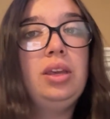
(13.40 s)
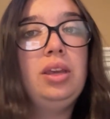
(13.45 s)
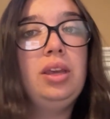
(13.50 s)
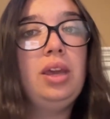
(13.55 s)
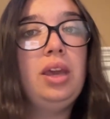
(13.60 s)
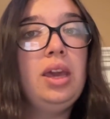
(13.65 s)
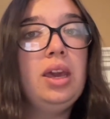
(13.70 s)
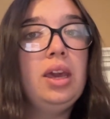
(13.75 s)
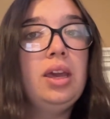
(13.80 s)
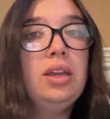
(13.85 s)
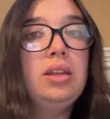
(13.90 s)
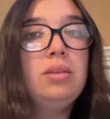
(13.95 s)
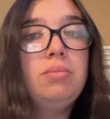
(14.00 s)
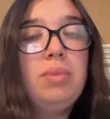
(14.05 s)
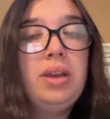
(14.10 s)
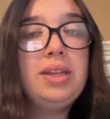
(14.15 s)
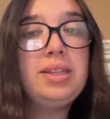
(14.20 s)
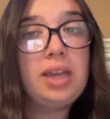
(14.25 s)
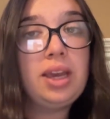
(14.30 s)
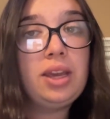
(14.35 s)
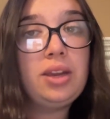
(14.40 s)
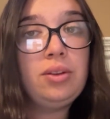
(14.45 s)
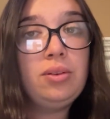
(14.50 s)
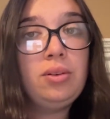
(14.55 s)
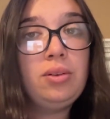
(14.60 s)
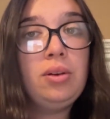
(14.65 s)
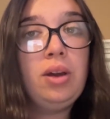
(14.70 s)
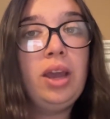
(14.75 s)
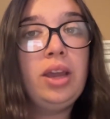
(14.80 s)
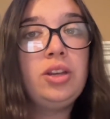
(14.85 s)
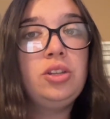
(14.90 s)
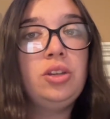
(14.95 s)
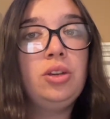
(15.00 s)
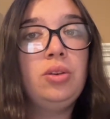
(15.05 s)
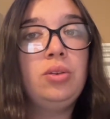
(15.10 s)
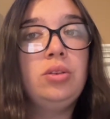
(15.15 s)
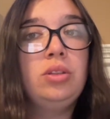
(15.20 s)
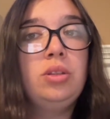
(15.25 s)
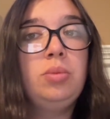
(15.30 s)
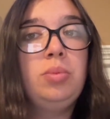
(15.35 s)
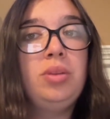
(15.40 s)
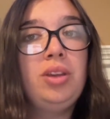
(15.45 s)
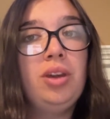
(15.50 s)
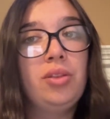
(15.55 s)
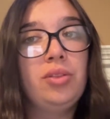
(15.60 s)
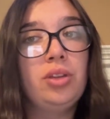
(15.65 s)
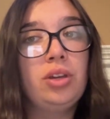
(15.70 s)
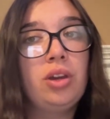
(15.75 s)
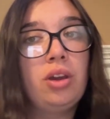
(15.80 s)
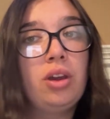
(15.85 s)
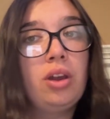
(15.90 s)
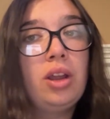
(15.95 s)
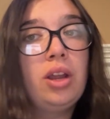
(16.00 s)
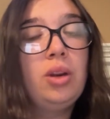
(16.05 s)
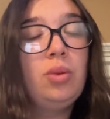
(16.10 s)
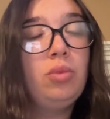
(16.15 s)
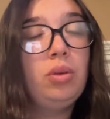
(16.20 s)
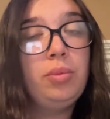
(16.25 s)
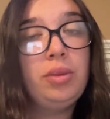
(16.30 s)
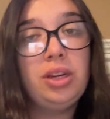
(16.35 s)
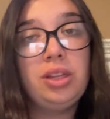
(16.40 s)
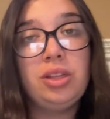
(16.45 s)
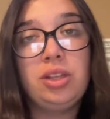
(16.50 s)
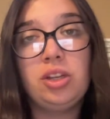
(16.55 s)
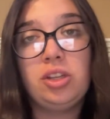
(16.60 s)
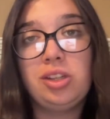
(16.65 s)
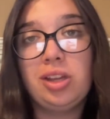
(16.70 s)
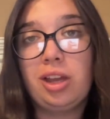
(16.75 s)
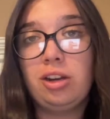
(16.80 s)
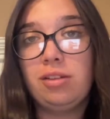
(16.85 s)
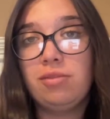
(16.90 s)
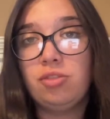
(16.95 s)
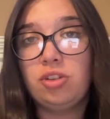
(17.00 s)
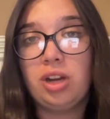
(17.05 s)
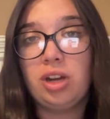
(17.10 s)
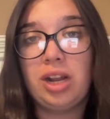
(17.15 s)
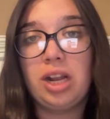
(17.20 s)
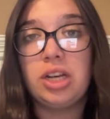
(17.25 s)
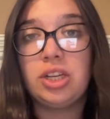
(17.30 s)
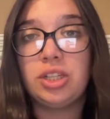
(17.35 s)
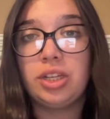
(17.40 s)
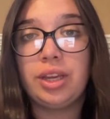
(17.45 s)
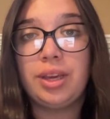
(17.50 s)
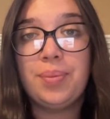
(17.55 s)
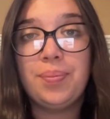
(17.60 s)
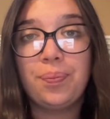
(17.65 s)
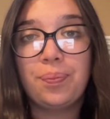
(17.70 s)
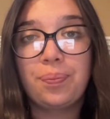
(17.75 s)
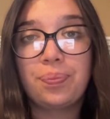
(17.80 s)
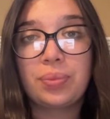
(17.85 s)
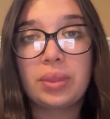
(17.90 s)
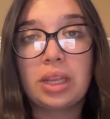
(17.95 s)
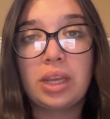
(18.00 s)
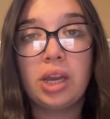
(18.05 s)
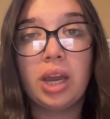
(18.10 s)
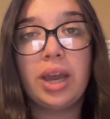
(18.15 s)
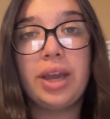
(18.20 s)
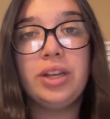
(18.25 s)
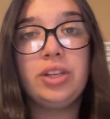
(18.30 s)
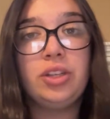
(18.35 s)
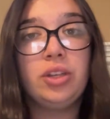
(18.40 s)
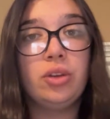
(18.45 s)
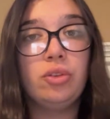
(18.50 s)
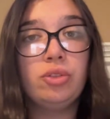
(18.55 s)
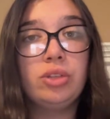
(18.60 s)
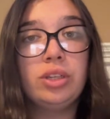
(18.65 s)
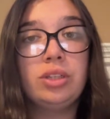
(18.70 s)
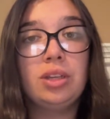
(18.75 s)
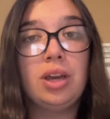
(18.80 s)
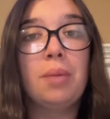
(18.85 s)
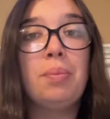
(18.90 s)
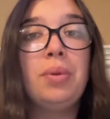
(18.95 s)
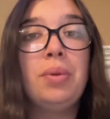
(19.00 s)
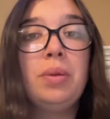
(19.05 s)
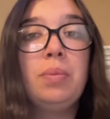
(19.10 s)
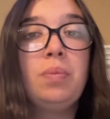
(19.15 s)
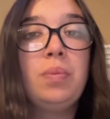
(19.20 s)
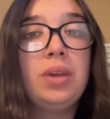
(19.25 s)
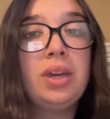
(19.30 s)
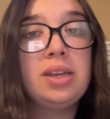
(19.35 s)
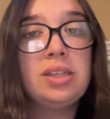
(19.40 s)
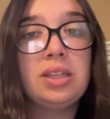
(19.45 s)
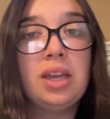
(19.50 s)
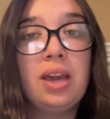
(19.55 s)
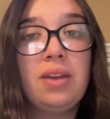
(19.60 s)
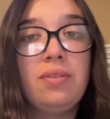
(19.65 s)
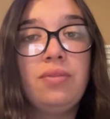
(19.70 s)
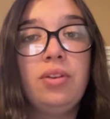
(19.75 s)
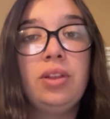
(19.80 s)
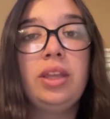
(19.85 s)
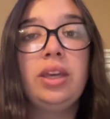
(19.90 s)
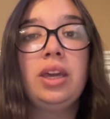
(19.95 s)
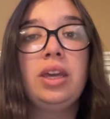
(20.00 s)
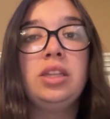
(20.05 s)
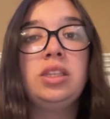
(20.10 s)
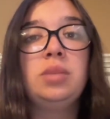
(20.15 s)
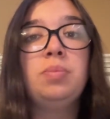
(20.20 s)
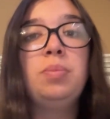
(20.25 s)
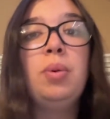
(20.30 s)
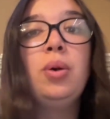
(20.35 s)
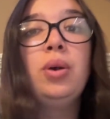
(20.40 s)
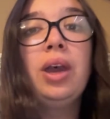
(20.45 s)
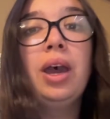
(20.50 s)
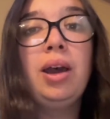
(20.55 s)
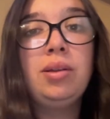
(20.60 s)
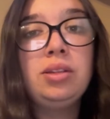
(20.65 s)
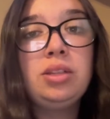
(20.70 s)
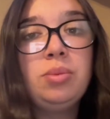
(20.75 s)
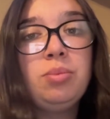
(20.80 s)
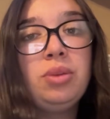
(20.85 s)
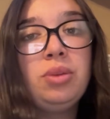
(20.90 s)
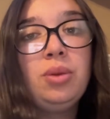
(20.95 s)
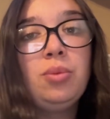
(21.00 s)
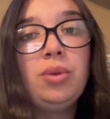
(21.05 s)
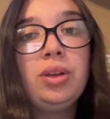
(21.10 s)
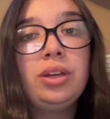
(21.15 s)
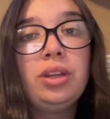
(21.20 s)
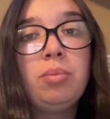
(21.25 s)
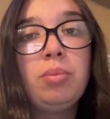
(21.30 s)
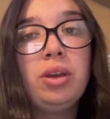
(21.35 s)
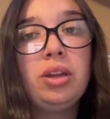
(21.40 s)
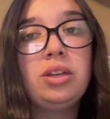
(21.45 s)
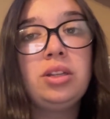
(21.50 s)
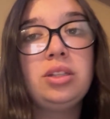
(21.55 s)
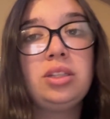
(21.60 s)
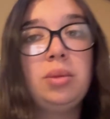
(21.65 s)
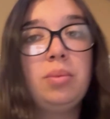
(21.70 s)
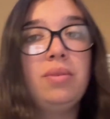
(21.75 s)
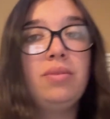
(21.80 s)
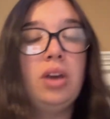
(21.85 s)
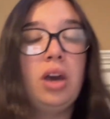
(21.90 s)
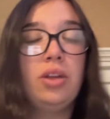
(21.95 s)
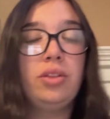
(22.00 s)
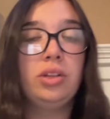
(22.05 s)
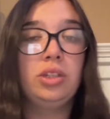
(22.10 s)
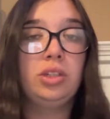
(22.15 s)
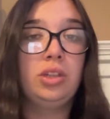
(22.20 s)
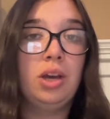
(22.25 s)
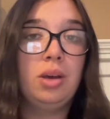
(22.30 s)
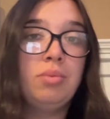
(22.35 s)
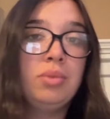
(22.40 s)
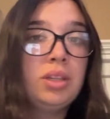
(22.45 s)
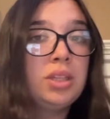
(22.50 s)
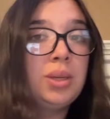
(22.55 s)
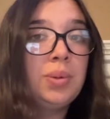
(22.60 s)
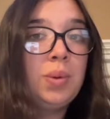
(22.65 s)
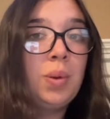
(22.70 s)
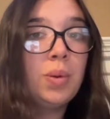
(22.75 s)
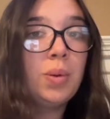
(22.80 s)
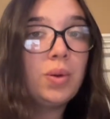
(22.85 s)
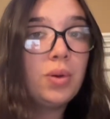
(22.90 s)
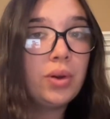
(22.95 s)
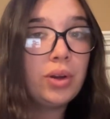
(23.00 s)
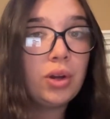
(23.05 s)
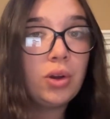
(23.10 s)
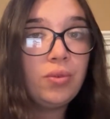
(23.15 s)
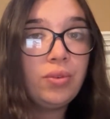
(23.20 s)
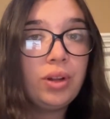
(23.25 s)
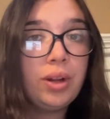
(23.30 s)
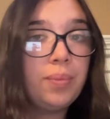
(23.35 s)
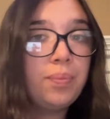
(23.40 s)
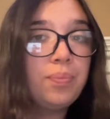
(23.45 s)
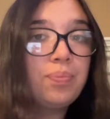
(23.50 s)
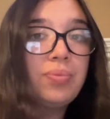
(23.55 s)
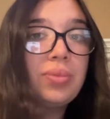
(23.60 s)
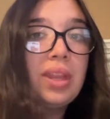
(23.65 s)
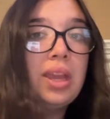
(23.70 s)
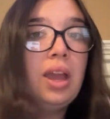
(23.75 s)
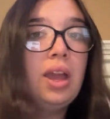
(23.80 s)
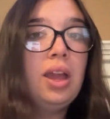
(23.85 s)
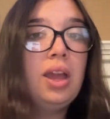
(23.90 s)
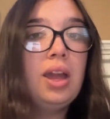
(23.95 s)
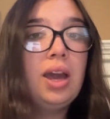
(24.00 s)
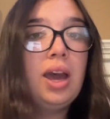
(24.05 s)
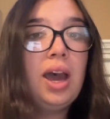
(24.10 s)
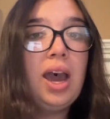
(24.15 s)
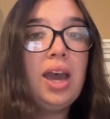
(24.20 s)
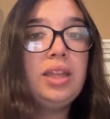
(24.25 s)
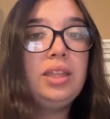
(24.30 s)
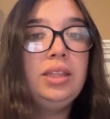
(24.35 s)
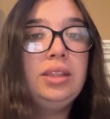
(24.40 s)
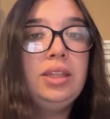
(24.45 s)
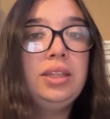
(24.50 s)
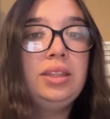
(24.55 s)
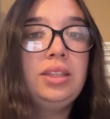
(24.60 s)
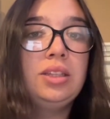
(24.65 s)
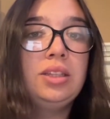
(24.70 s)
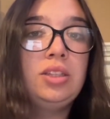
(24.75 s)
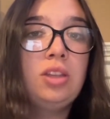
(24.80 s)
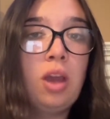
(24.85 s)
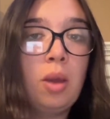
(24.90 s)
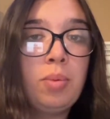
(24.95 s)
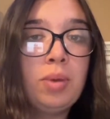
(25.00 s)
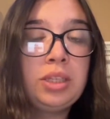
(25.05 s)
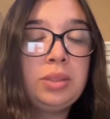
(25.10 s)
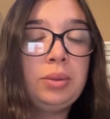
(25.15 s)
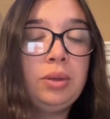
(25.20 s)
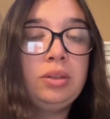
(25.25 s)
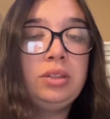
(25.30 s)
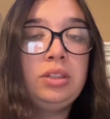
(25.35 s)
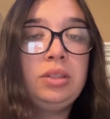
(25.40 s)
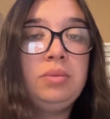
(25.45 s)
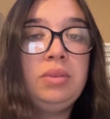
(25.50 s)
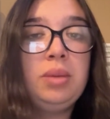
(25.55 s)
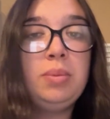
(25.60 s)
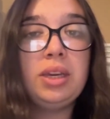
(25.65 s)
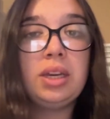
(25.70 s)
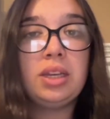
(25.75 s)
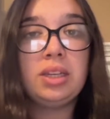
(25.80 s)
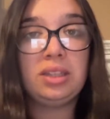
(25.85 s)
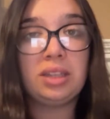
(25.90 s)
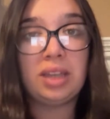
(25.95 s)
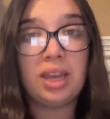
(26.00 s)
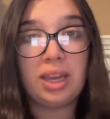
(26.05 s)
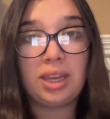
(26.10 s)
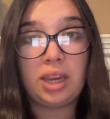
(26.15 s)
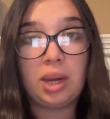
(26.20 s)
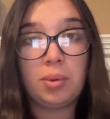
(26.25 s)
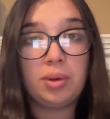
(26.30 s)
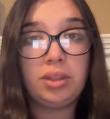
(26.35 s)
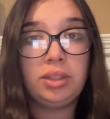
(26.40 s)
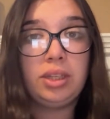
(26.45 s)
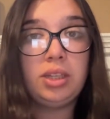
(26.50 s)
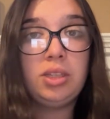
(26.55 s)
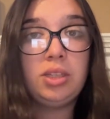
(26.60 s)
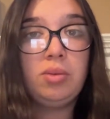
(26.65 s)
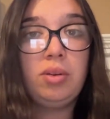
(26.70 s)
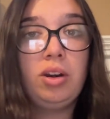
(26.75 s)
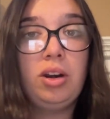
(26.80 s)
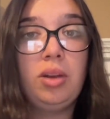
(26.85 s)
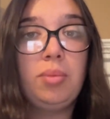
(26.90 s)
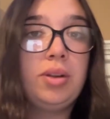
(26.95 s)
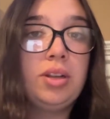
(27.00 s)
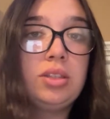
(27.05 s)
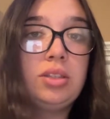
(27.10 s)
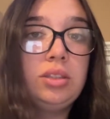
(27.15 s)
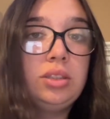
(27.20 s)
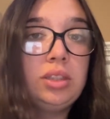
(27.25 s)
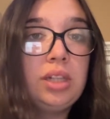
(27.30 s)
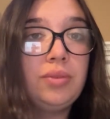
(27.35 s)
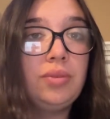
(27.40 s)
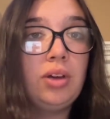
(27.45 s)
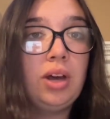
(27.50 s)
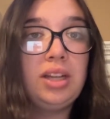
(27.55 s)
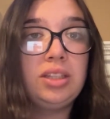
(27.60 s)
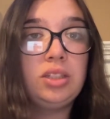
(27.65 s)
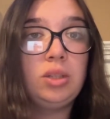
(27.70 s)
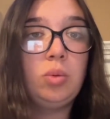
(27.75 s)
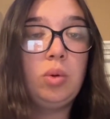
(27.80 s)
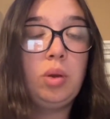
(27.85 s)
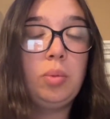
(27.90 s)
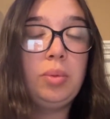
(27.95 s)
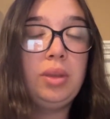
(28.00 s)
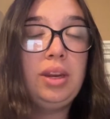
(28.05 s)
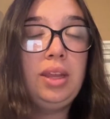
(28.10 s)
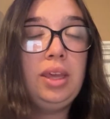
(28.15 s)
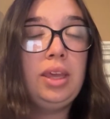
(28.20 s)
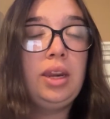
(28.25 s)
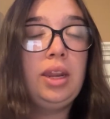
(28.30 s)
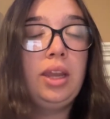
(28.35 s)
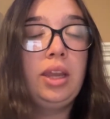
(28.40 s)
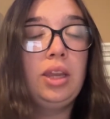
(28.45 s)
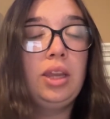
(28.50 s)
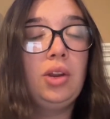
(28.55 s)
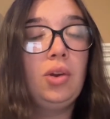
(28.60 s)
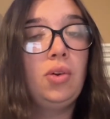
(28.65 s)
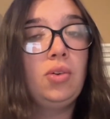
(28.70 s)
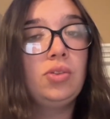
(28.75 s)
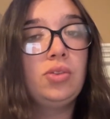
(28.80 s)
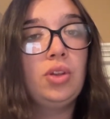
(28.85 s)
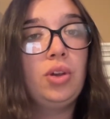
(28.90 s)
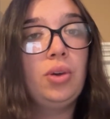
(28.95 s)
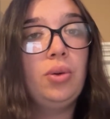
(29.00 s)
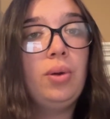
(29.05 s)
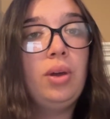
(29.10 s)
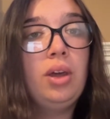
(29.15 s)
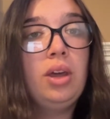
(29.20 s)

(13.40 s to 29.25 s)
and my title, I chose Beyond the Curtain, Women in the Shadow of Tragedy. I chose this topic because I feel like it spoke out to me when compared to some of the other topics that we were going over. I think that this topic spoke to me because I can relate to it on a personal level as a woman, and I can also